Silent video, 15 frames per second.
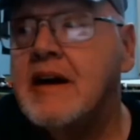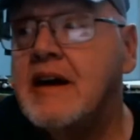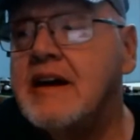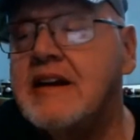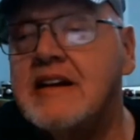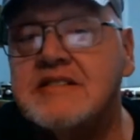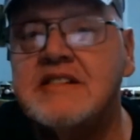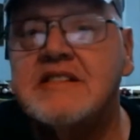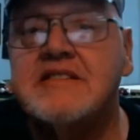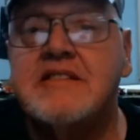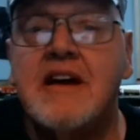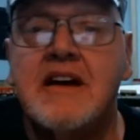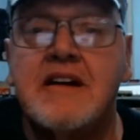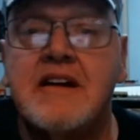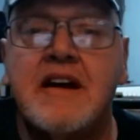isn't
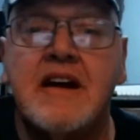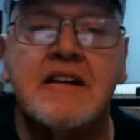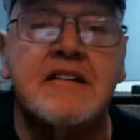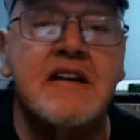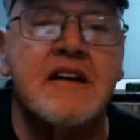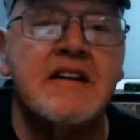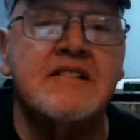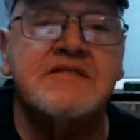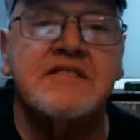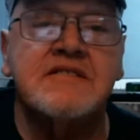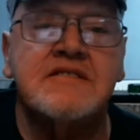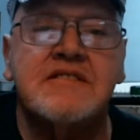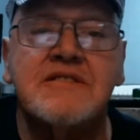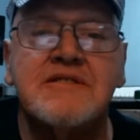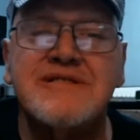
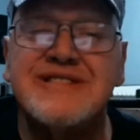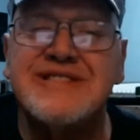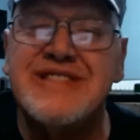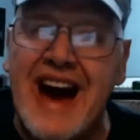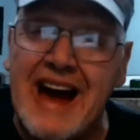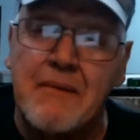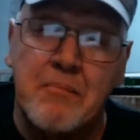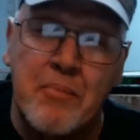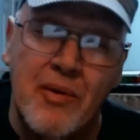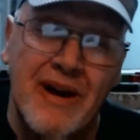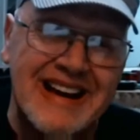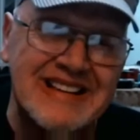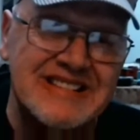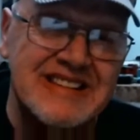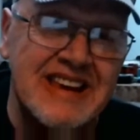that
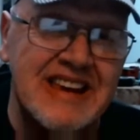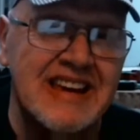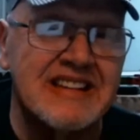pricey.